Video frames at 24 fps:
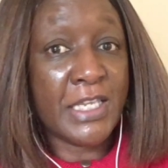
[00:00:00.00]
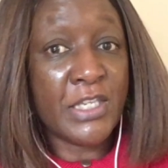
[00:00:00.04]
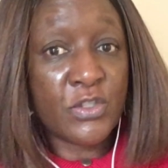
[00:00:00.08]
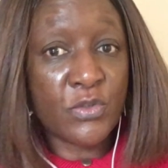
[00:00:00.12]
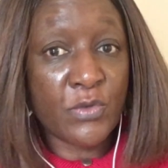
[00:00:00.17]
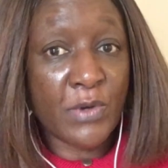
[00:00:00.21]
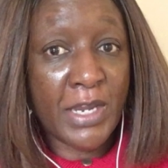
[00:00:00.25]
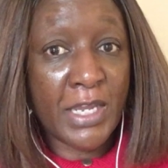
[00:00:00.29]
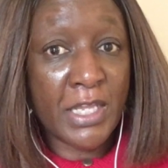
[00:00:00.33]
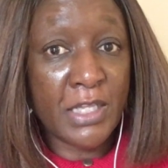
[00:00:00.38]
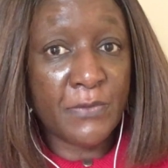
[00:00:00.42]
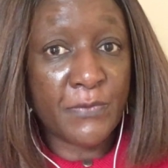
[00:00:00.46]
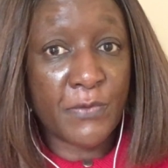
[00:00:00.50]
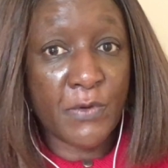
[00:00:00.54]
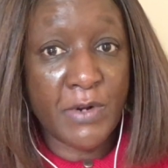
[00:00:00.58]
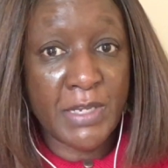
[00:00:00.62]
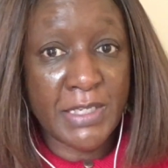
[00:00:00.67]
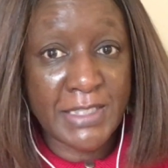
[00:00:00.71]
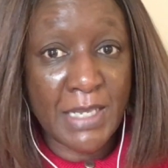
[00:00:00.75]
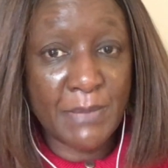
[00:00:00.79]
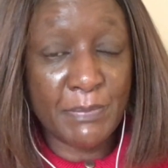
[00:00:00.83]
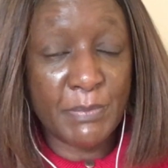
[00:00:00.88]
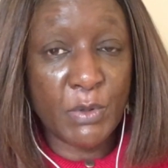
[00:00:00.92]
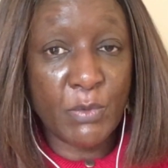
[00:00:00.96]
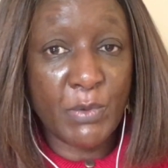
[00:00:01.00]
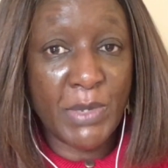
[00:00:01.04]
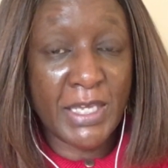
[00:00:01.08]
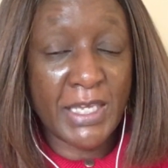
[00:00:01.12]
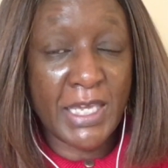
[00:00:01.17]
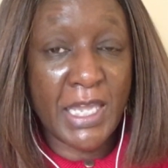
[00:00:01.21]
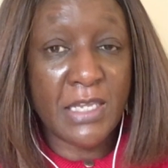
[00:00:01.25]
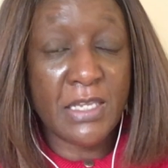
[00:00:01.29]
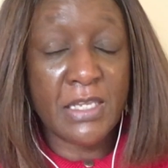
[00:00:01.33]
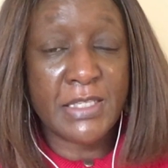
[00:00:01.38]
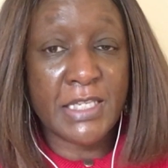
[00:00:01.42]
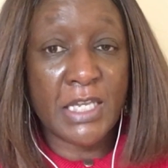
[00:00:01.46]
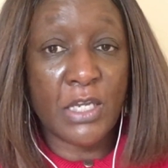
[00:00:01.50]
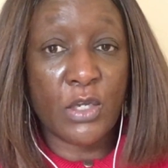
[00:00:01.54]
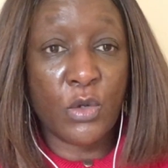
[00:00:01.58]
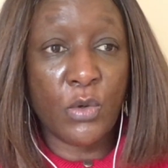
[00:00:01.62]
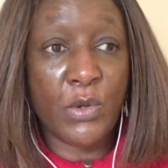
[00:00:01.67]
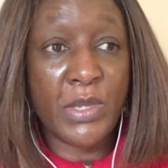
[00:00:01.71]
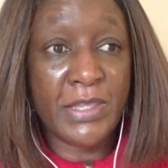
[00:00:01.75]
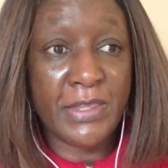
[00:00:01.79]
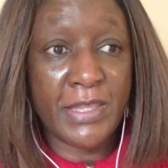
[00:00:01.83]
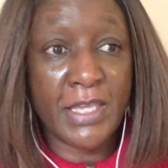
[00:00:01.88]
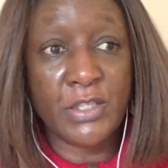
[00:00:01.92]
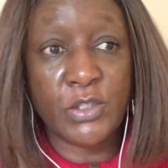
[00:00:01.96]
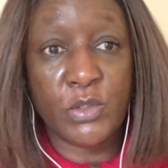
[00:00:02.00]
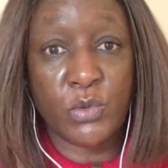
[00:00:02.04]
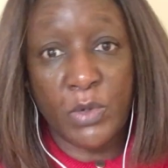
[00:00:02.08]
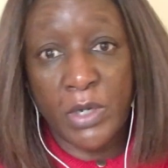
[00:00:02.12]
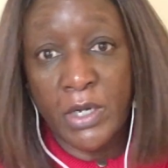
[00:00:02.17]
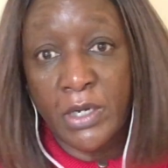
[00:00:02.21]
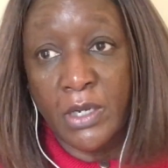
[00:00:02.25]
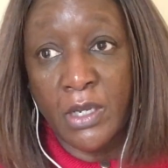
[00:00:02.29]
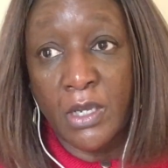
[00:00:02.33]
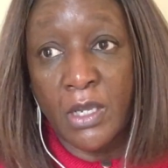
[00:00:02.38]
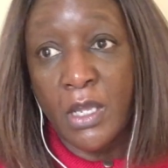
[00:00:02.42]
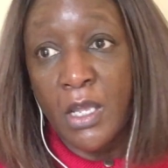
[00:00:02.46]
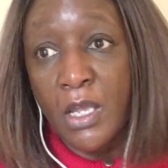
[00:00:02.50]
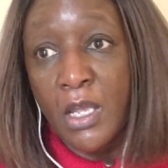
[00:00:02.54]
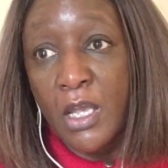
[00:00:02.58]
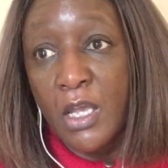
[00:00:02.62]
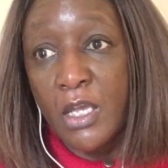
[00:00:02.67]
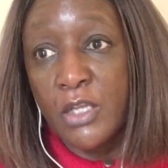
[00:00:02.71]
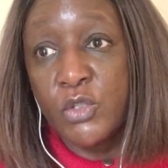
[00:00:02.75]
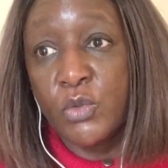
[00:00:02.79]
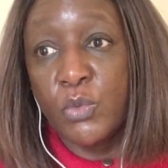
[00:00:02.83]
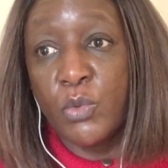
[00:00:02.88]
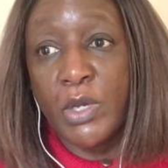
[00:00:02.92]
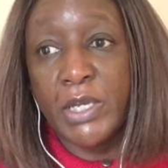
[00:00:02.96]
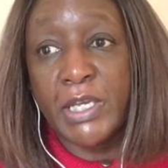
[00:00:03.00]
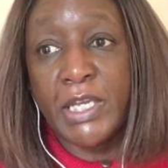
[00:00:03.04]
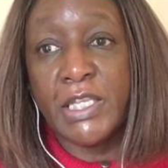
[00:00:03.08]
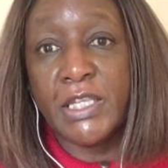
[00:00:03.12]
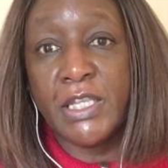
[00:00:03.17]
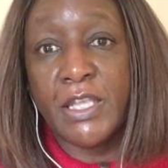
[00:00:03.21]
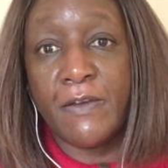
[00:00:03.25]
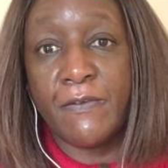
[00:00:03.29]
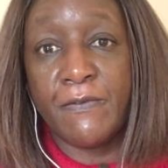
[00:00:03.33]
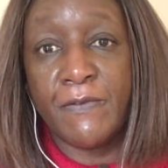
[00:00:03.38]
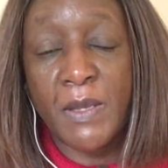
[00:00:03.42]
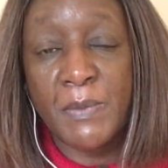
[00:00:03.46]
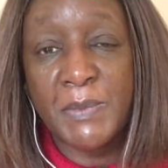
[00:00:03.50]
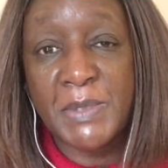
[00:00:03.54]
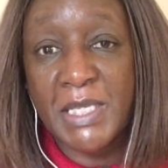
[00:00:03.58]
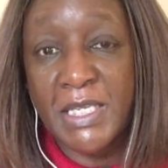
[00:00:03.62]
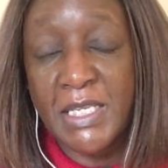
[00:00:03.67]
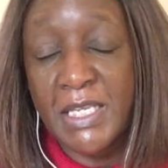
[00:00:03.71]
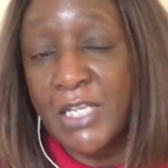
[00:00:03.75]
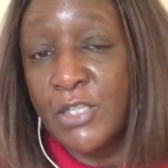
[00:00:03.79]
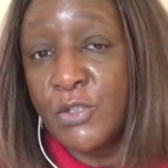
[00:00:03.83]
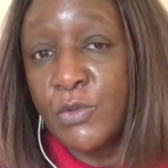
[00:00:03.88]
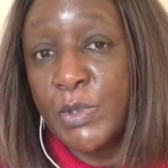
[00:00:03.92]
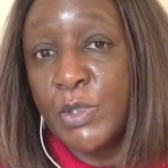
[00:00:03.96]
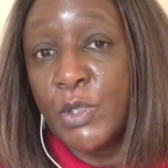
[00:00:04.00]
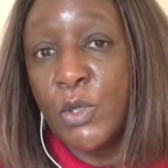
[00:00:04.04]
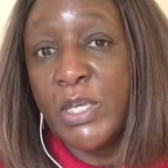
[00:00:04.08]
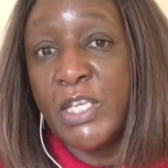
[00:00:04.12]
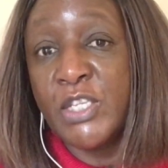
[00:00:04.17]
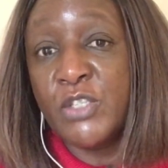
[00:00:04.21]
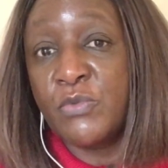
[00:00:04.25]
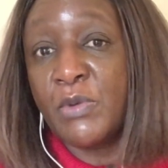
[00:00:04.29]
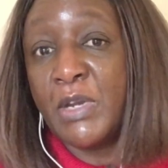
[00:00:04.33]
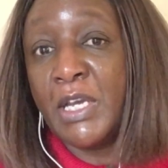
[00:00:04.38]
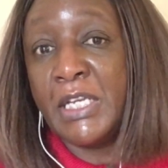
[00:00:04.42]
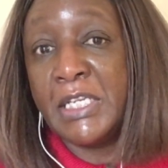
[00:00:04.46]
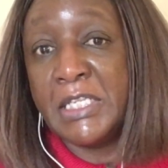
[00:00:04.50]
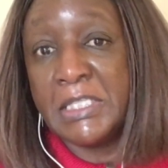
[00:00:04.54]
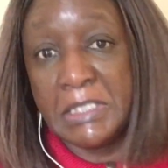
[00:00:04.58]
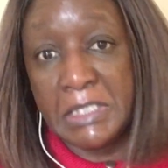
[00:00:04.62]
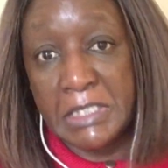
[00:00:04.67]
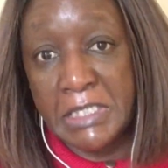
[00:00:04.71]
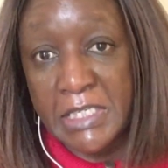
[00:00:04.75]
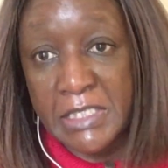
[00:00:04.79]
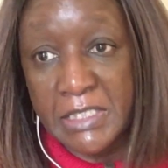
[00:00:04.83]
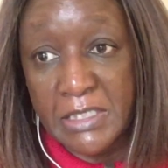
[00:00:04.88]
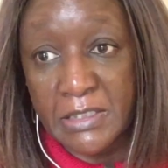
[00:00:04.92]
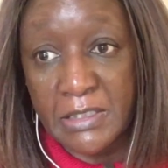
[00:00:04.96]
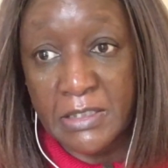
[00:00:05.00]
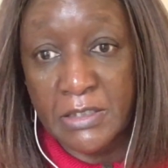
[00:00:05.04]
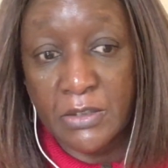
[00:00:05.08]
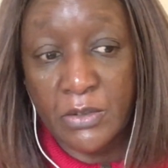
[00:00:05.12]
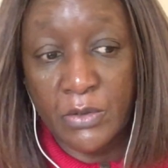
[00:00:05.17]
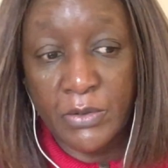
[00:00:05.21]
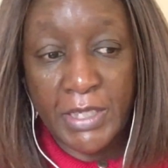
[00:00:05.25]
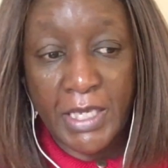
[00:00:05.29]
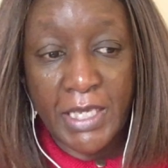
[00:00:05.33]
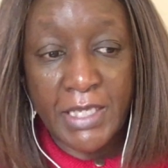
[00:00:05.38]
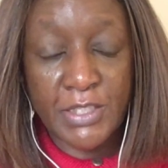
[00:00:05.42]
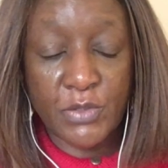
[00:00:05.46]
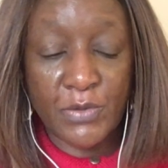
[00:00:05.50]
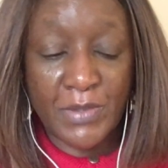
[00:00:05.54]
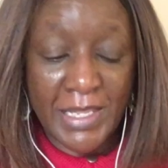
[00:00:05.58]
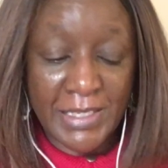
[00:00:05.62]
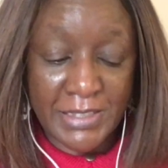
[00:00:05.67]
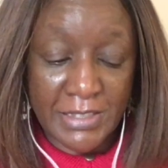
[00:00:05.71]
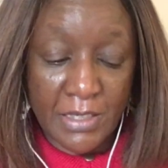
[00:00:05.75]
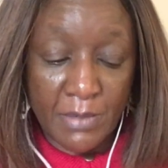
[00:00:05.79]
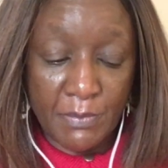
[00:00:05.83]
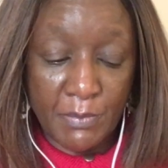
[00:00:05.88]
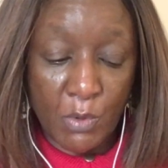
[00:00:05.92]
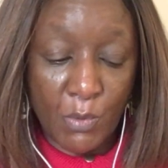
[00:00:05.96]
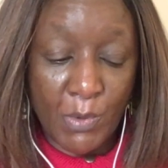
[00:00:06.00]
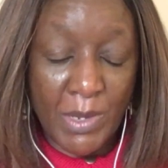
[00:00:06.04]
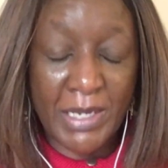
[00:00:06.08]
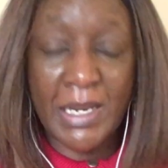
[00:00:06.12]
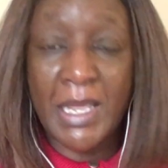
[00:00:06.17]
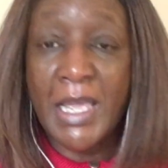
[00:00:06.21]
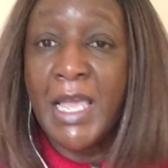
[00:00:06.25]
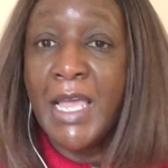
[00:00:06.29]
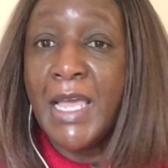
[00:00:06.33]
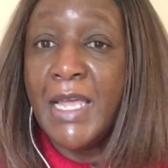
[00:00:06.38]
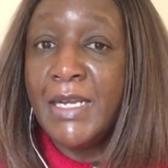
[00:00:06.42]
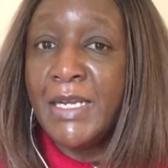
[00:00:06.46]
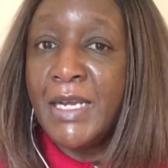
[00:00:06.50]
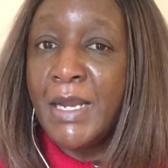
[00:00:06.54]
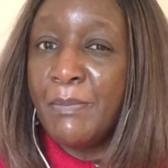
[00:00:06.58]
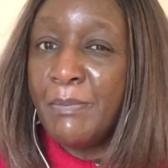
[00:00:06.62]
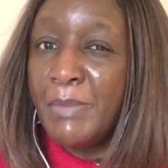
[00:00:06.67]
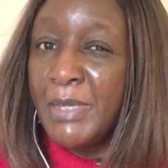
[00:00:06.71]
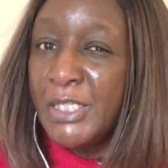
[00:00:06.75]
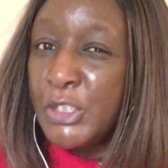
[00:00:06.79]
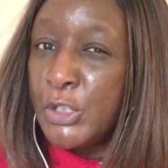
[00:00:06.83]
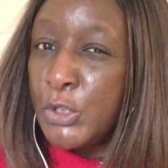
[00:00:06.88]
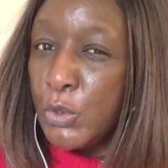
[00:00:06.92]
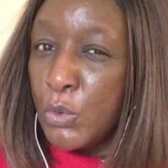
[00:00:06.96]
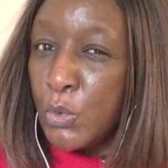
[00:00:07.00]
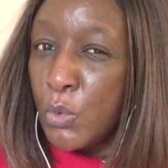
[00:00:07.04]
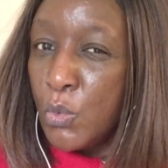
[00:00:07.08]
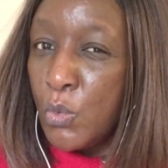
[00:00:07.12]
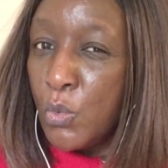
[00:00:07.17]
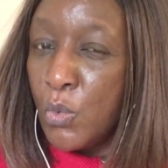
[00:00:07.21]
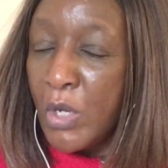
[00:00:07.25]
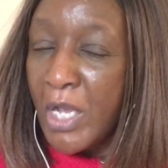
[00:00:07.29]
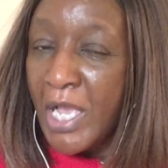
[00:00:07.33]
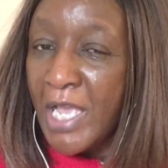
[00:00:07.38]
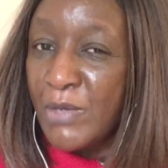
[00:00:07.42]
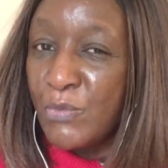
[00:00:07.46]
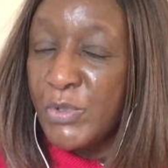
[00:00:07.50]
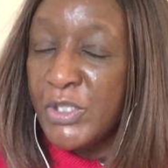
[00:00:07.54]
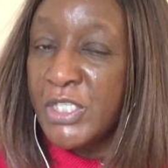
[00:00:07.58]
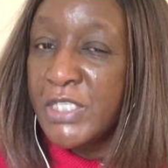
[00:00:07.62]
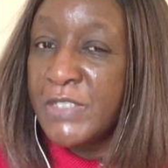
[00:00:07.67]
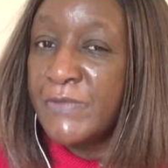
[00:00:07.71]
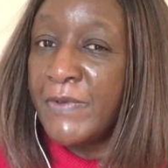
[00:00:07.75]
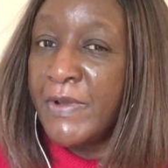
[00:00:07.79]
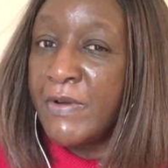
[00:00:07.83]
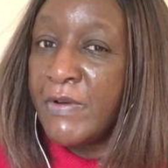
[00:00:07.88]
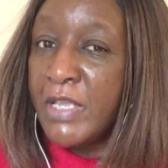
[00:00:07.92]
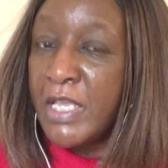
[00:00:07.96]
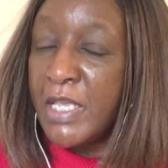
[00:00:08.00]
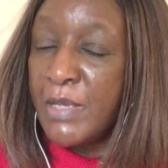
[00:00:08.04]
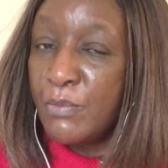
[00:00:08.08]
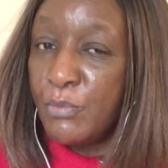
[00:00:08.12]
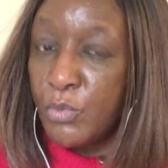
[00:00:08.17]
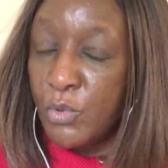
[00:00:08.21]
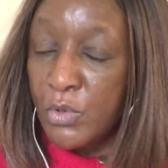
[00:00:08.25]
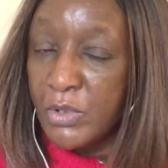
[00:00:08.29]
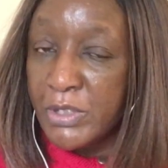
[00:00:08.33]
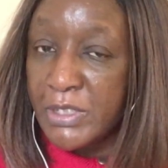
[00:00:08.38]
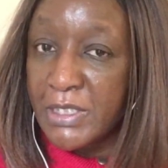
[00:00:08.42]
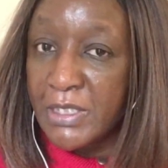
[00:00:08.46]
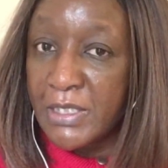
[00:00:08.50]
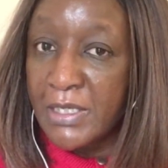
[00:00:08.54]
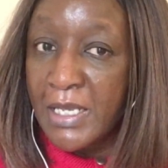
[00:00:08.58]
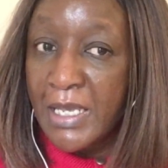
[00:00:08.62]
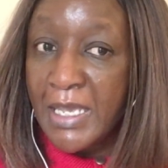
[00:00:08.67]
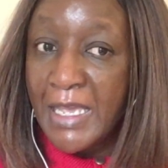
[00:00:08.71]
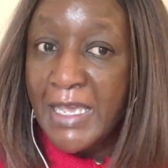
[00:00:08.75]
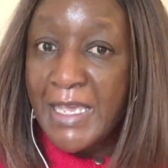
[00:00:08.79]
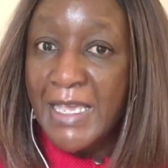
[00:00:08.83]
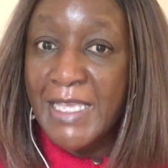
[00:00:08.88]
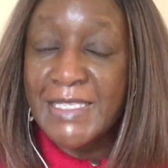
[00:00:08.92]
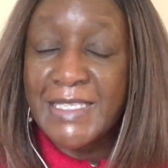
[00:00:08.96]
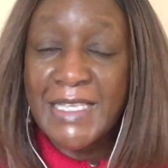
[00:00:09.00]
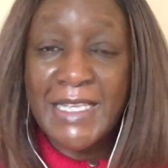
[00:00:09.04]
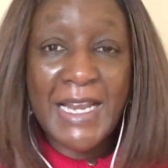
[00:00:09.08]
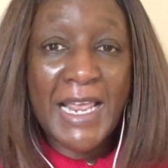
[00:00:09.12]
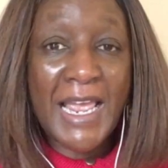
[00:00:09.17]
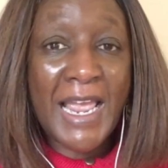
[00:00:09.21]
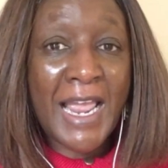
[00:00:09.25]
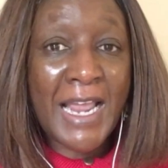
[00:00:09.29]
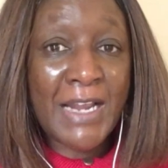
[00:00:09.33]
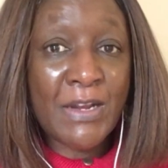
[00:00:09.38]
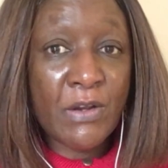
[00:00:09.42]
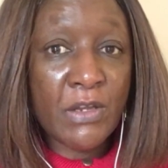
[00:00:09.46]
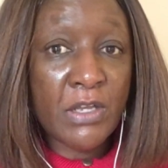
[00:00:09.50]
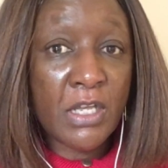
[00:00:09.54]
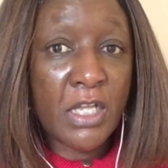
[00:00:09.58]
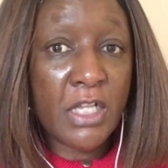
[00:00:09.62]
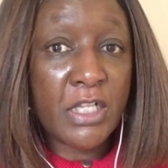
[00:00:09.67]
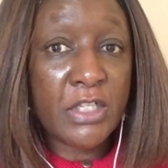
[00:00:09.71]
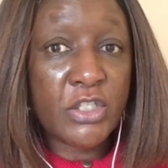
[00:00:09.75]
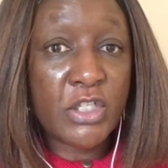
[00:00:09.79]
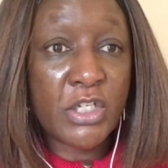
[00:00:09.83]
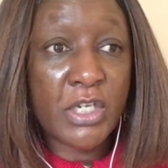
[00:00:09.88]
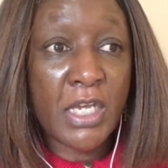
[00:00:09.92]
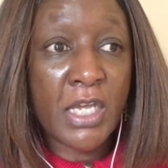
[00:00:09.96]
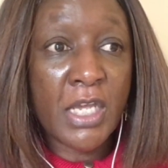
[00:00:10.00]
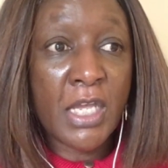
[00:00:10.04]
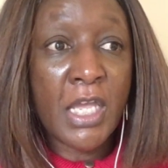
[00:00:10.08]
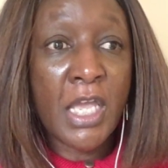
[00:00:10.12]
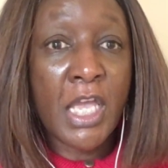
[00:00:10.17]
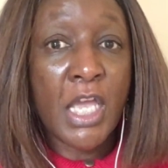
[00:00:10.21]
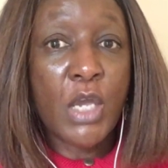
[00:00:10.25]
Israel, for example, where Kenyans are going there to work, to work in their farms, and yet we know Israel is a desert. Okay, so that's number one. Number two, and which is very important, is that agriculture,